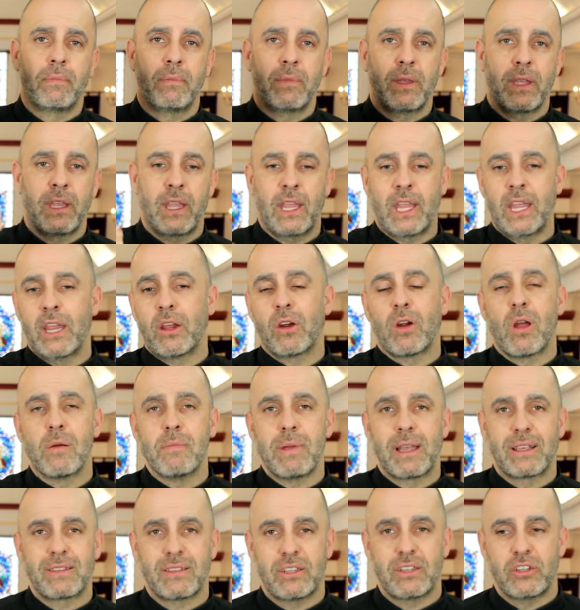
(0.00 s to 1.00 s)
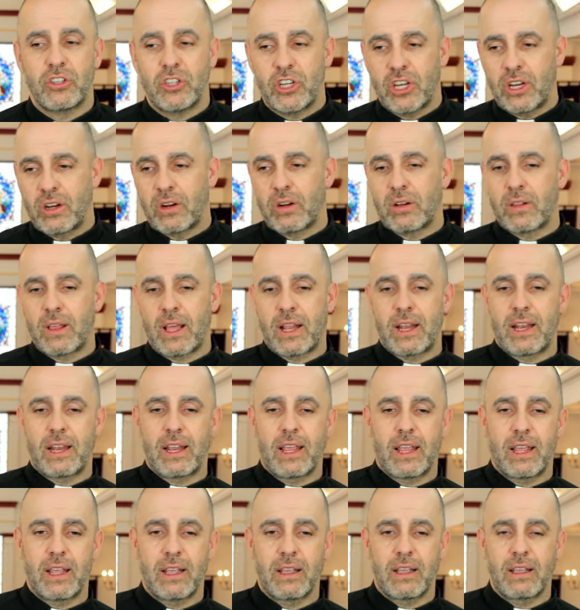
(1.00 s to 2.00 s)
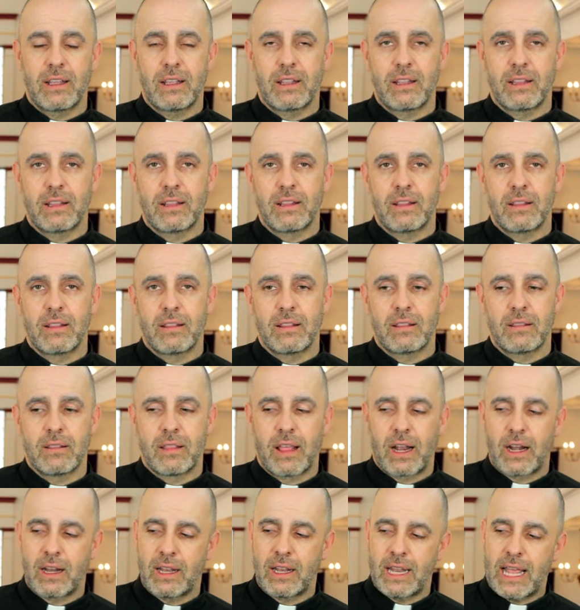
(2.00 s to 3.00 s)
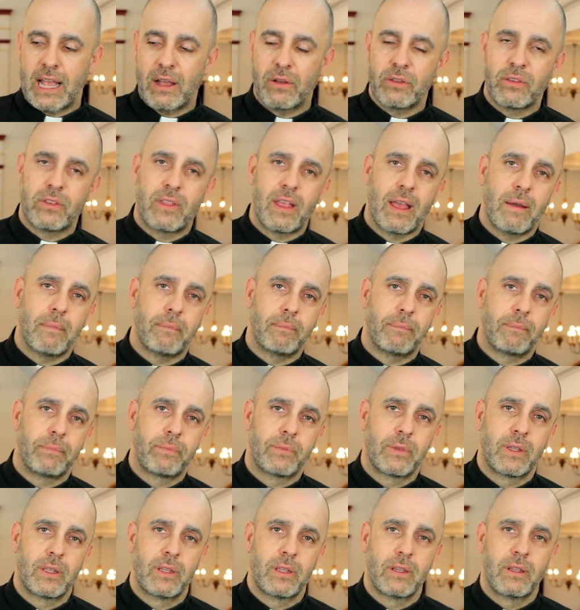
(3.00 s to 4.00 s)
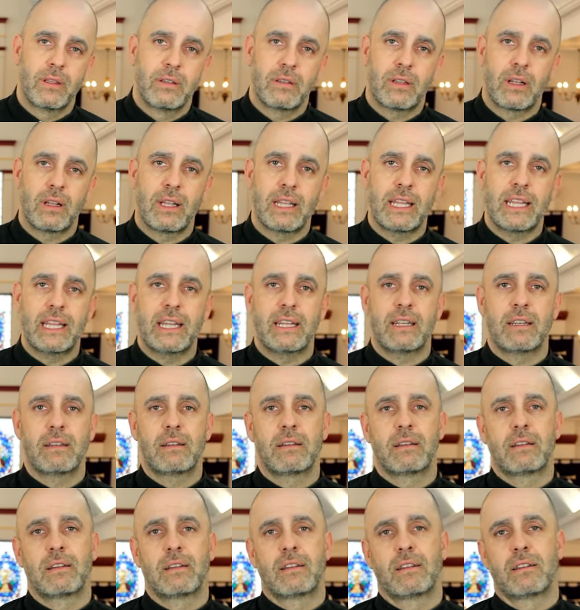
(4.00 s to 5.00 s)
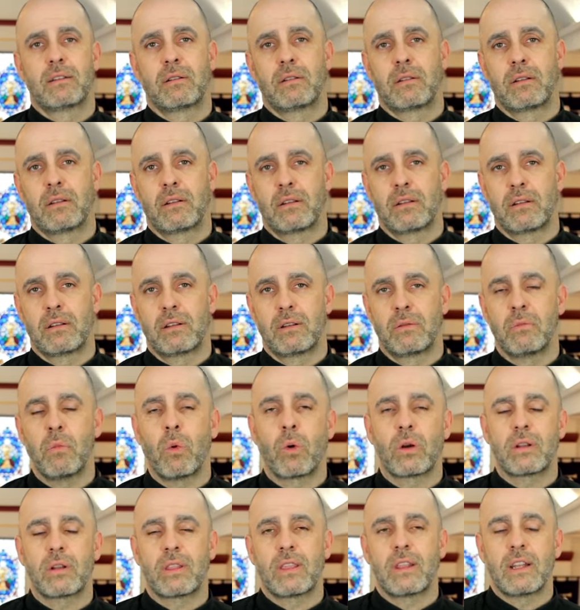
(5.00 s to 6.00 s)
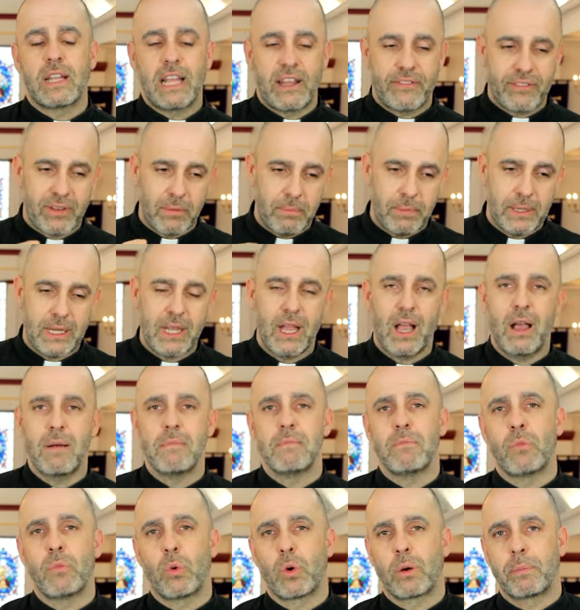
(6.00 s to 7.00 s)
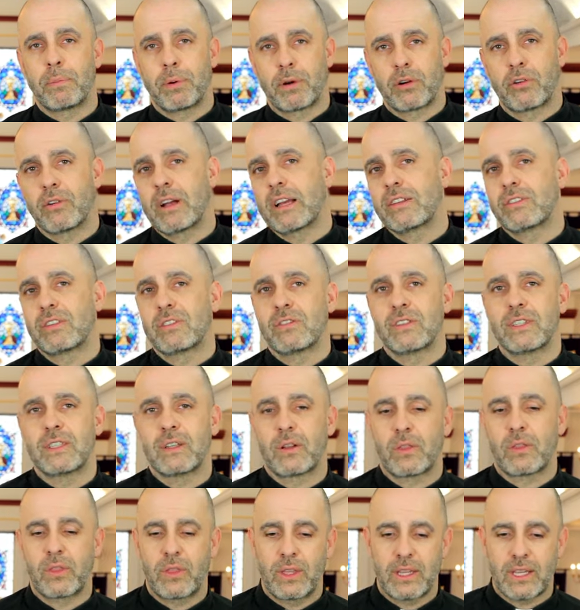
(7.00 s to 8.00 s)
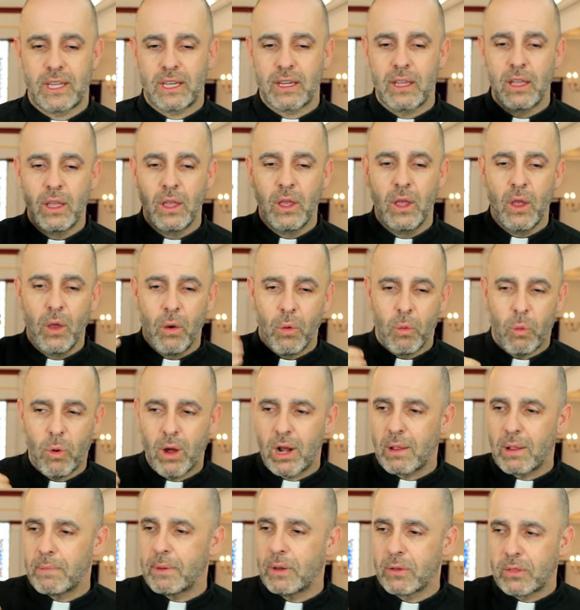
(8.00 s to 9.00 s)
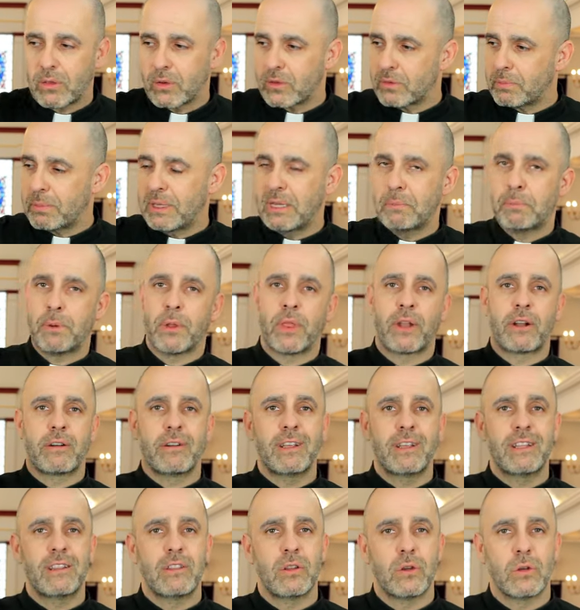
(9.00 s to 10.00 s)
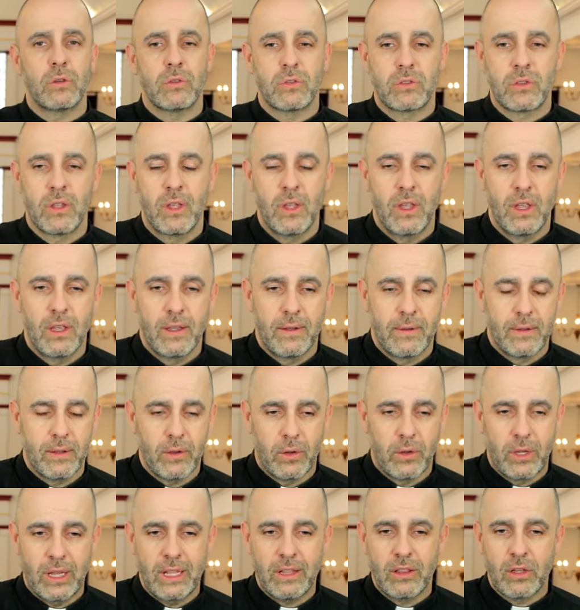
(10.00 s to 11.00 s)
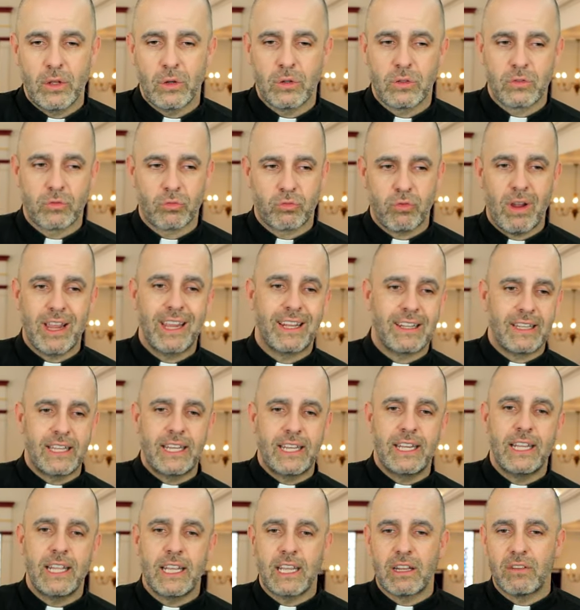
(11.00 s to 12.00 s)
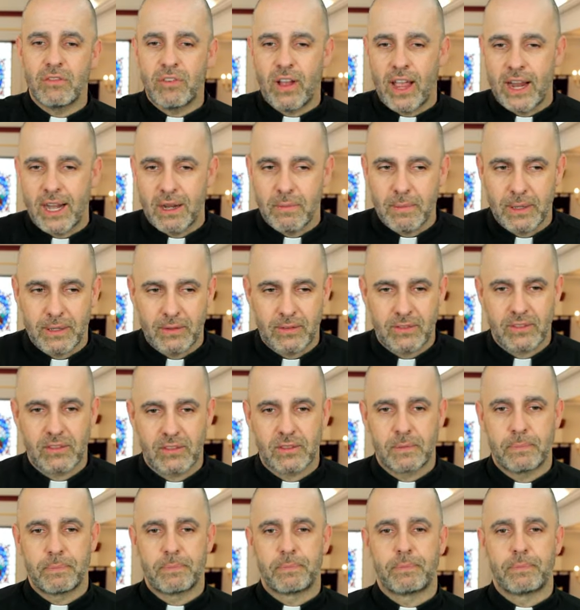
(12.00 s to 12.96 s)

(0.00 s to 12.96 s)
hear a message here that allows them to lean more to the left, to become more progressive in their thinking? What about those people that are in those right-leaning environments